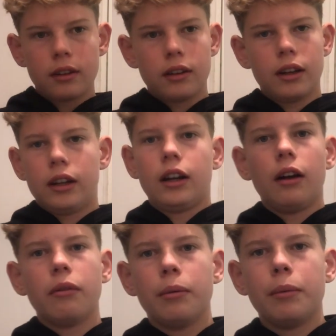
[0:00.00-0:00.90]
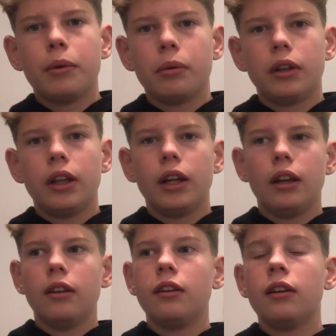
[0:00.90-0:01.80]
I can't remember what day it
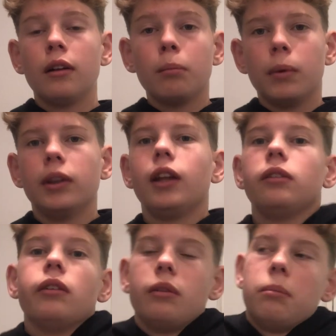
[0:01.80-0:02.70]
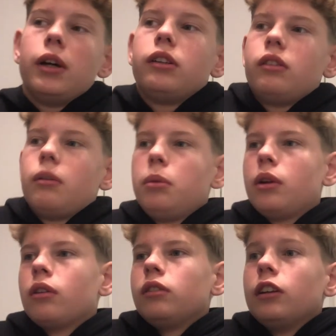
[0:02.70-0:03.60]
is, but that doesn't matter
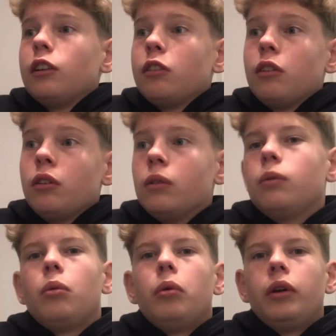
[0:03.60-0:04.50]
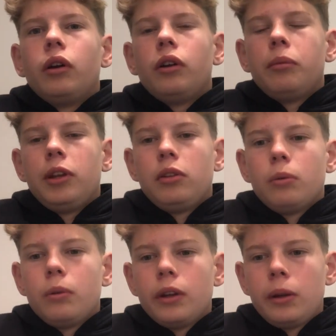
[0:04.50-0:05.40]
because that's not what we're going to be
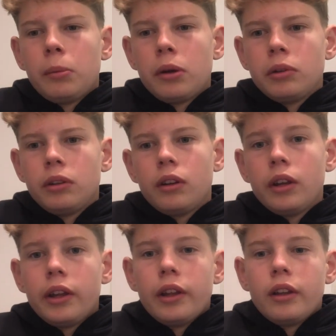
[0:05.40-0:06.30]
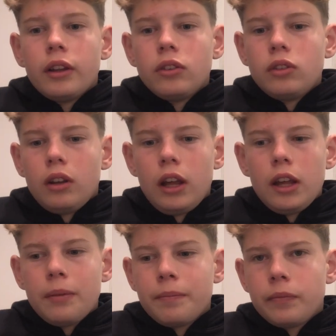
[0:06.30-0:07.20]
talking about
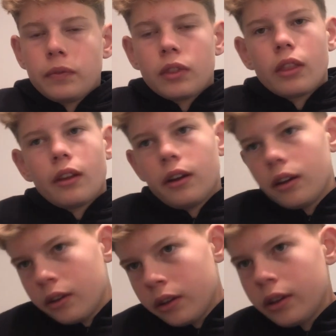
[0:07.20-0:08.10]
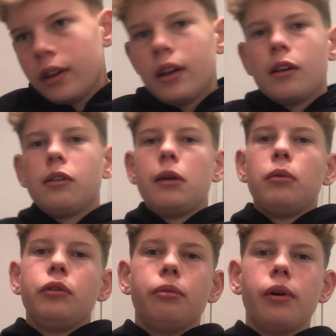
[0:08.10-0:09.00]
today. I was
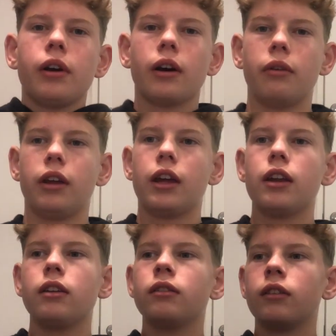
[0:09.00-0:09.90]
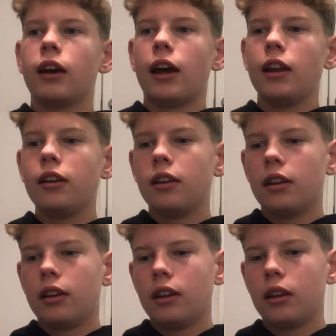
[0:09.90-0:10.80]
able to work out again,
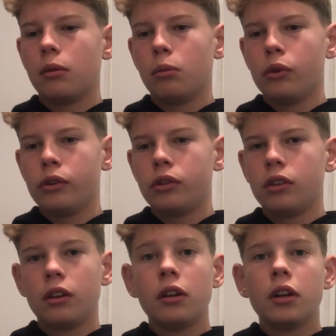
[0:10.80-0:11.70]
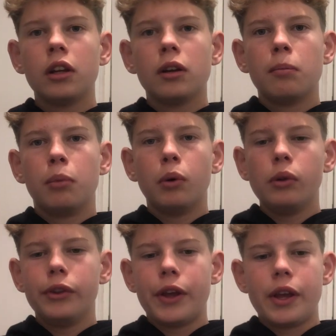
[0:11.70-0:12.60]
and it was
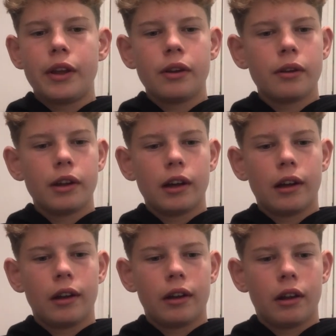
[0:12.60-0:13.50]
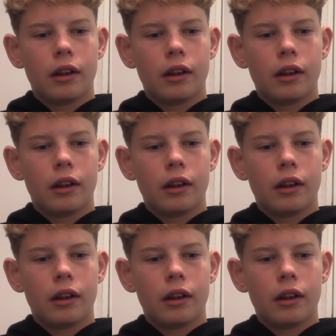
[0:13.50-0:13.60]
pull day, and